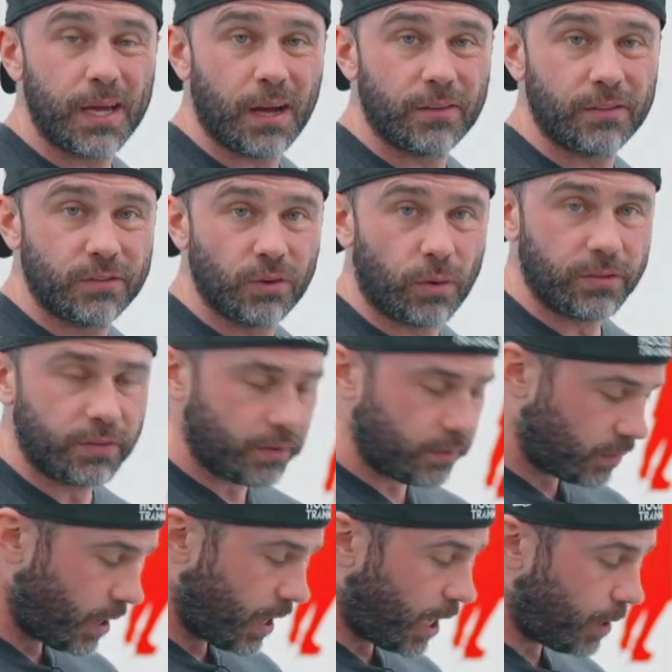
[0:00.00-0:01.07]
on
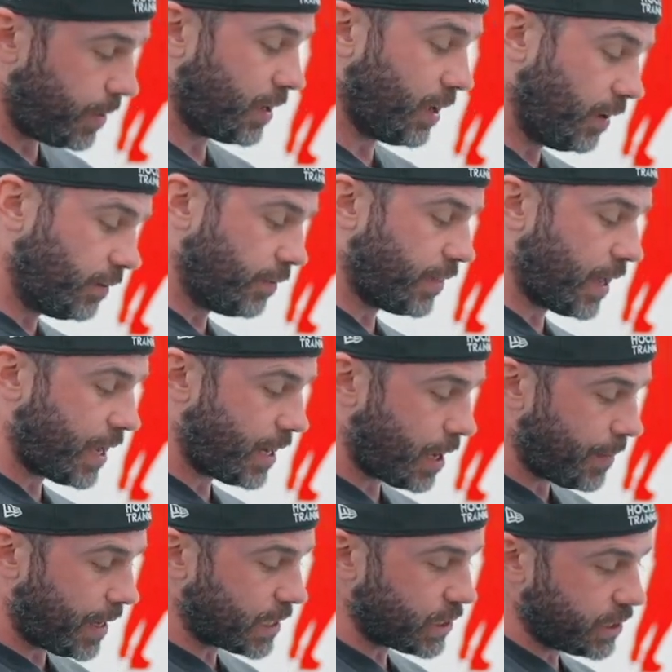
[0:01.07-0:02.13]
sources, and because of that,
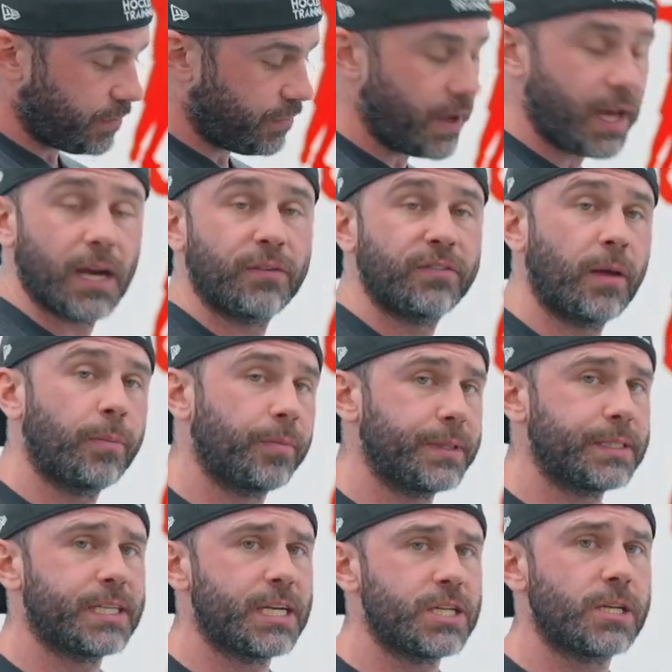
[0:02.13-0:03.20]
I'm actually a fan of
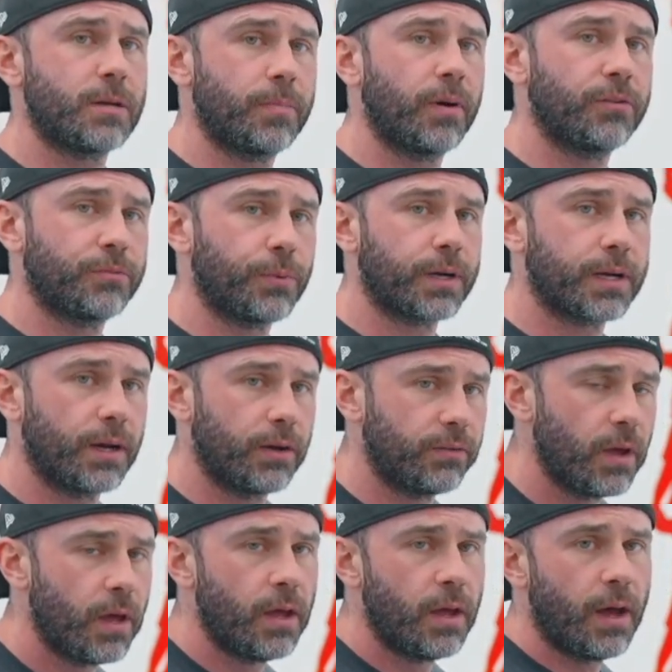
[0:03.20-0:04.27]
supplementation post-workout
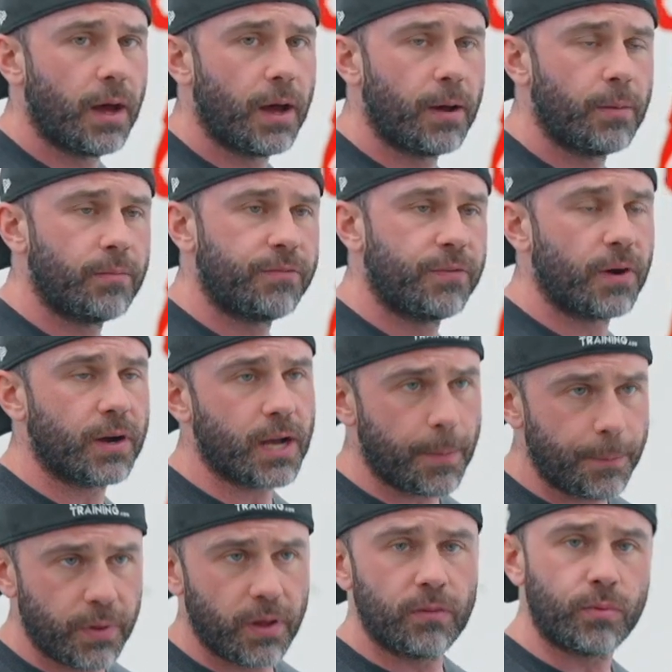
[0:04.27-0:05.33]
for a
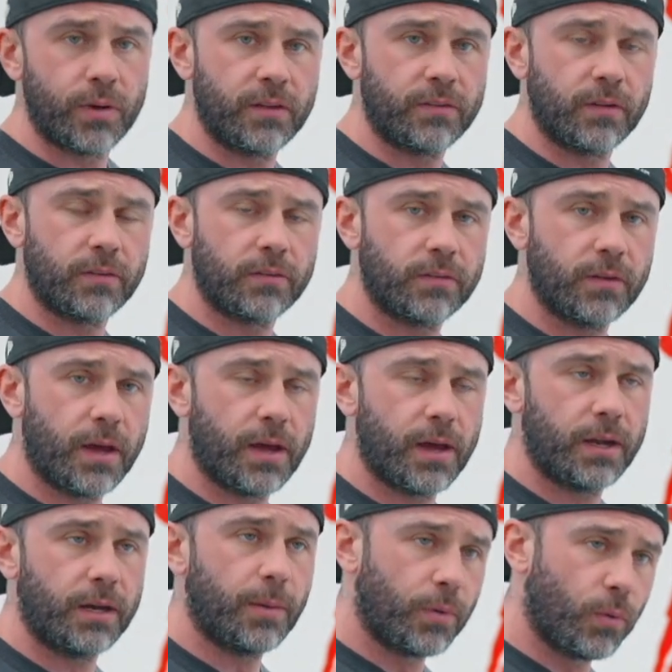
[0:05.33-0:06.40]
couple of reasons.
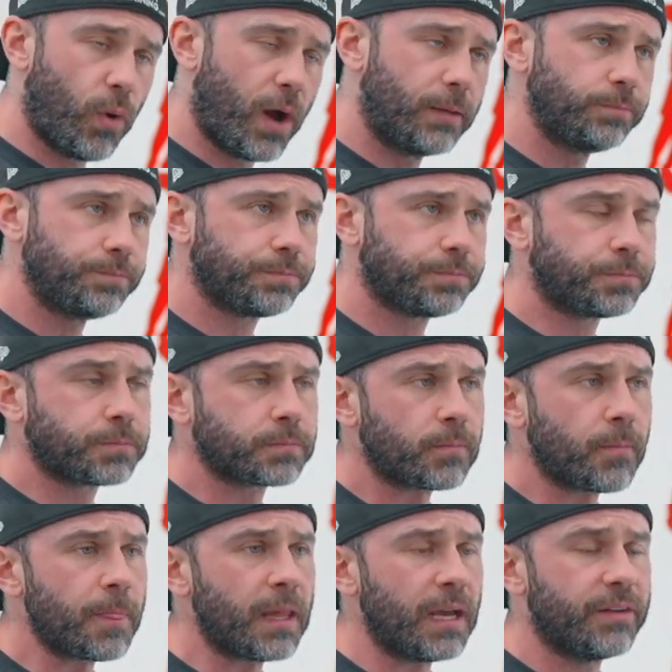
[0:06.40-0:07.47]
Number one
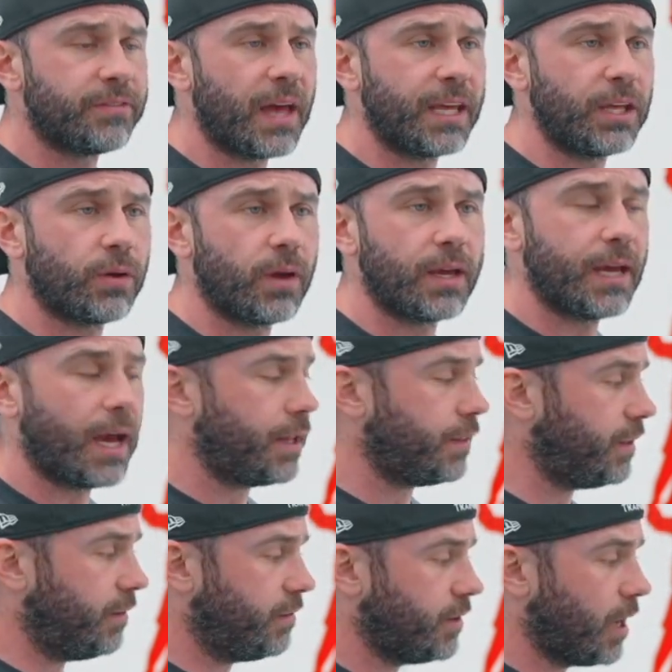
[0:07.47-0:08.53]
is that you can get
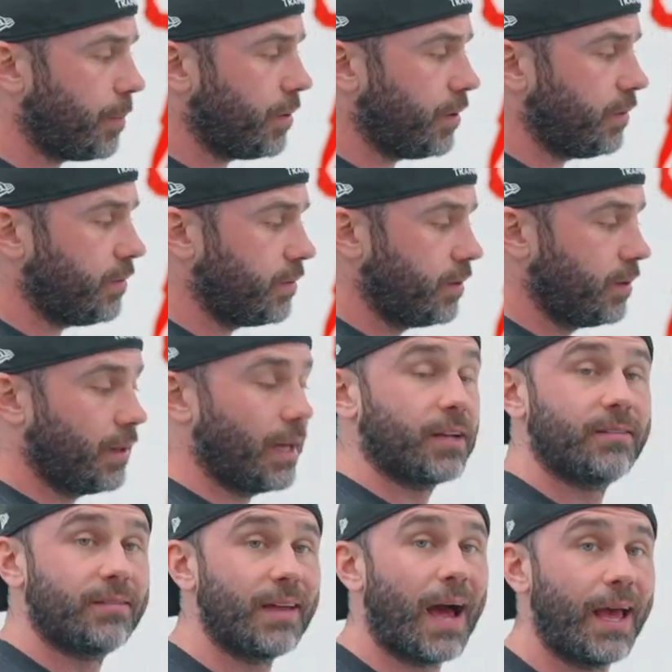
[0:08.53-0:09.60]
these numbers
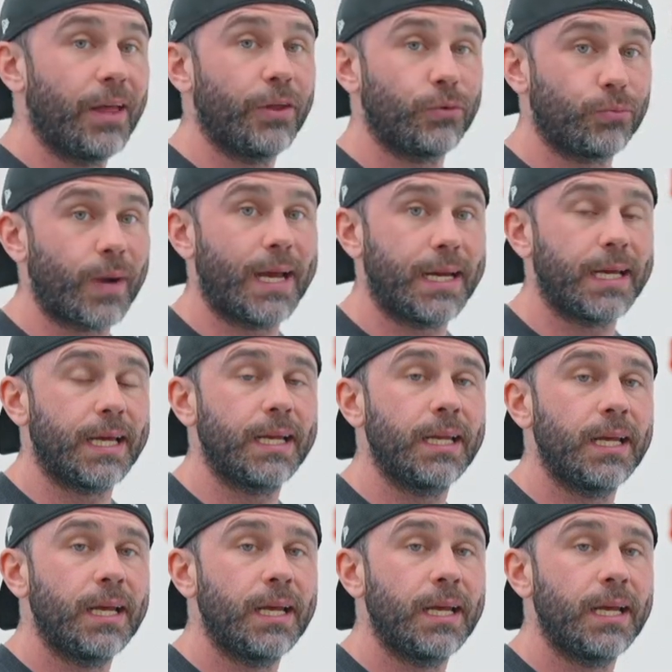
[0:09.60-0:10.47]
like dialed right in.